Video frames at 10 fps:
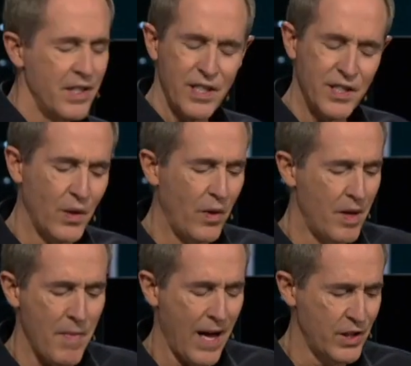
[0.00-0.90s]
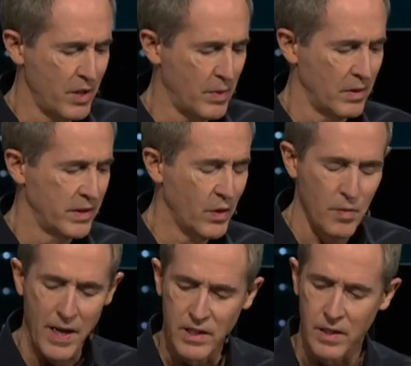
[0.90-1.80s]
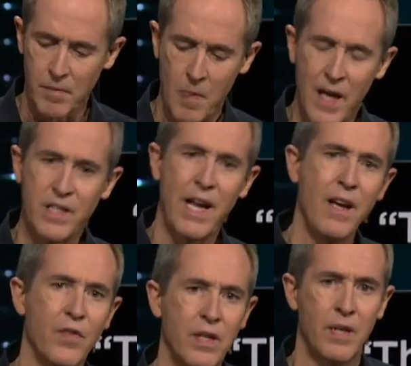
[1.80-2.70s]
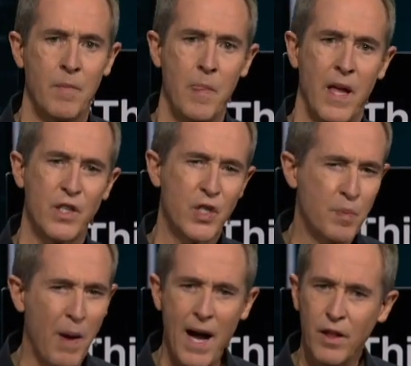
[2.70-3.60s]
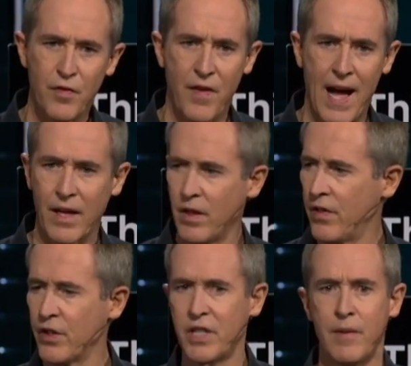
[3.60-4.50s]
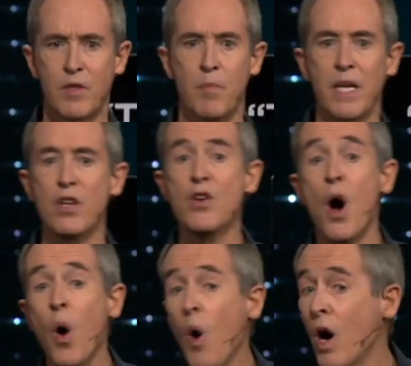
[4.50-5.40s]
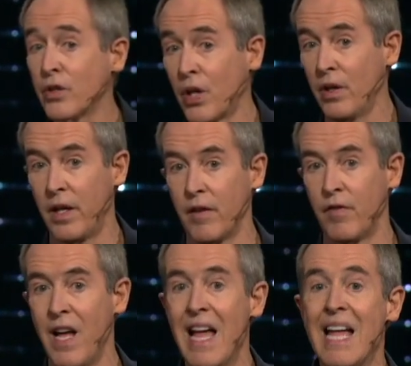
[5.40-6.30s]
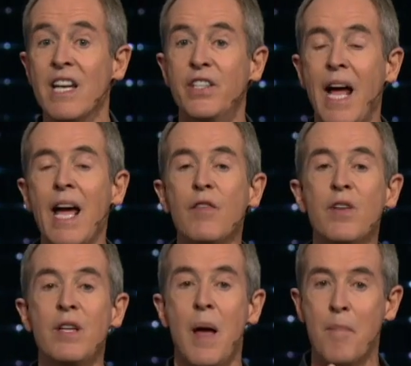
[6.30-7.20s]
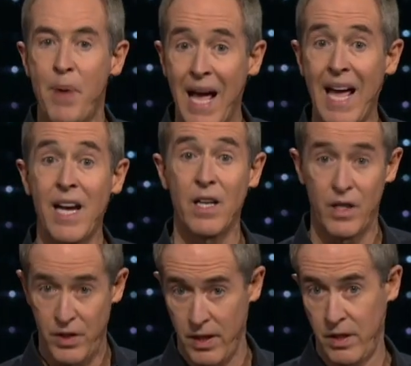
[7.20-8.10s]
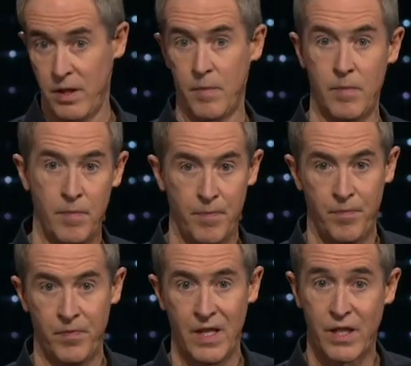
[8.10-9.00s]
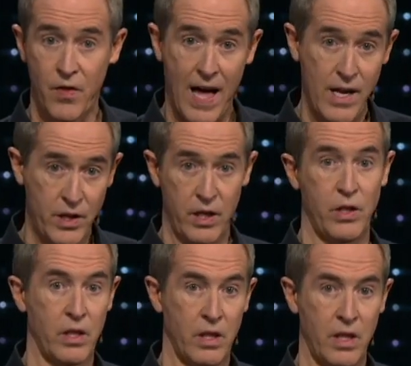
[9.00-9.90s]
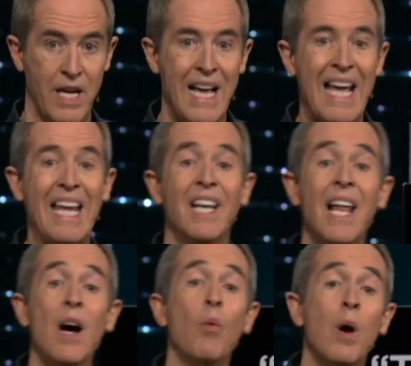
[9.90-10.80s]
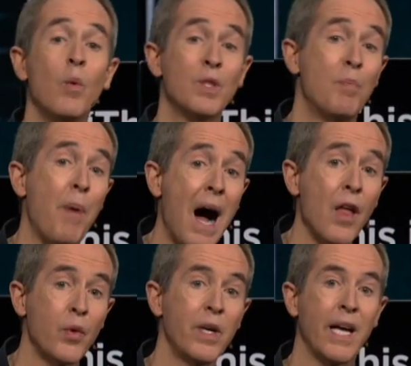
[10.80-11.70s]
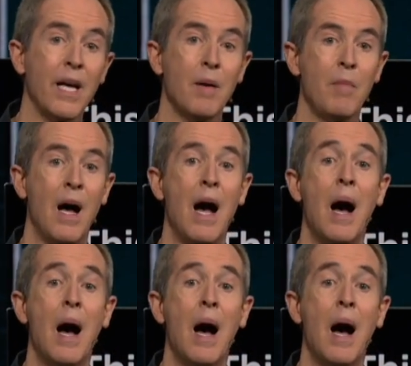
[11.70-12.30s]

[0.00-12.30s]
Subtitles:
this is so unimaginable, so amazing. And David, in spite of the fact that there seemed to be no alternative, David paid attention to that tension. He let what was bothering him